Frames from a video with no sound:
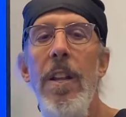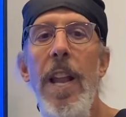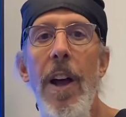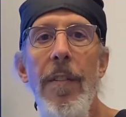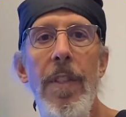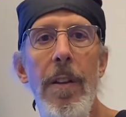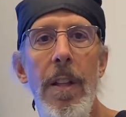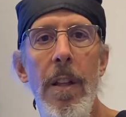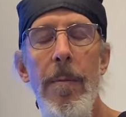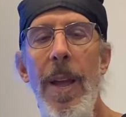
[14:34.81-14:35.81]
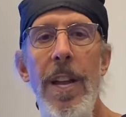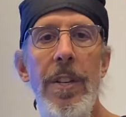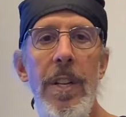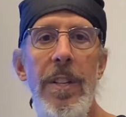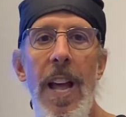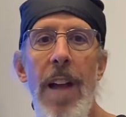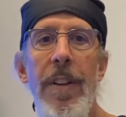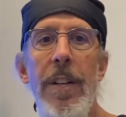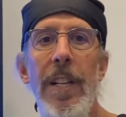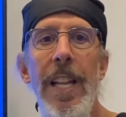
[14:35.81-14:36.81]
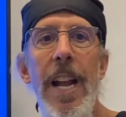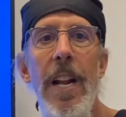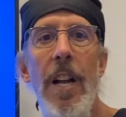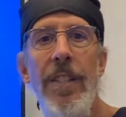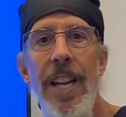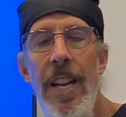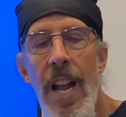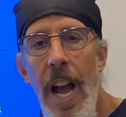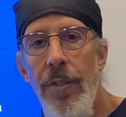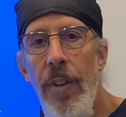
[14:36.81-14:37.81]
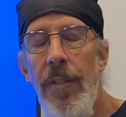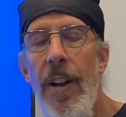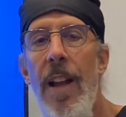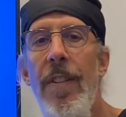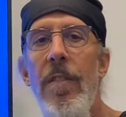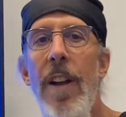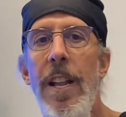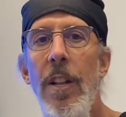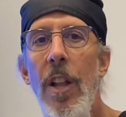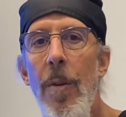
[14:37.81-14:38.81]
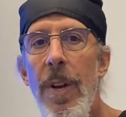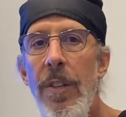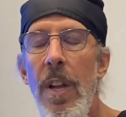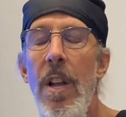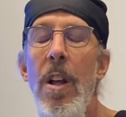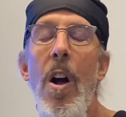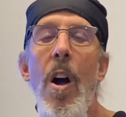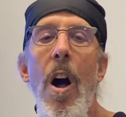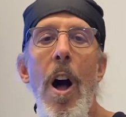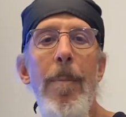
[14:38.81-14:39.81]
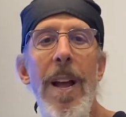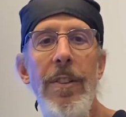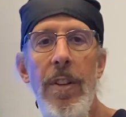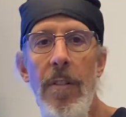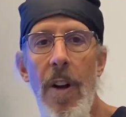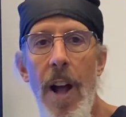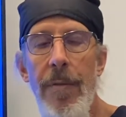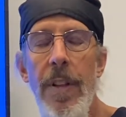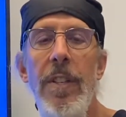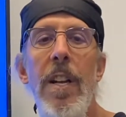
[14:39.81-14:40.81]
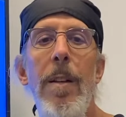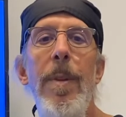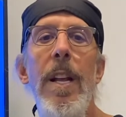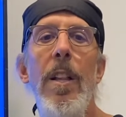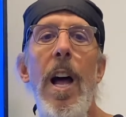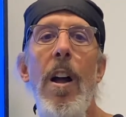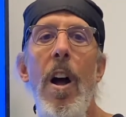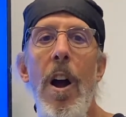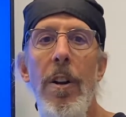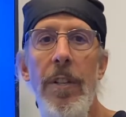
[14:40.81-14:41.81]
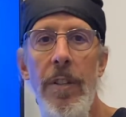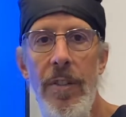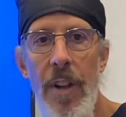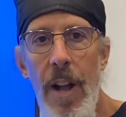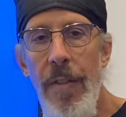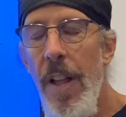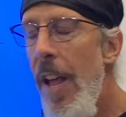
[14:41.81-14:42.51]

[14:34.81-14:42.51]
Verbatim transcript: Now, if the patient is having delayed onset nodule, if they're having granulomas, all bets are off. It's going to be a lot harder to dissolve.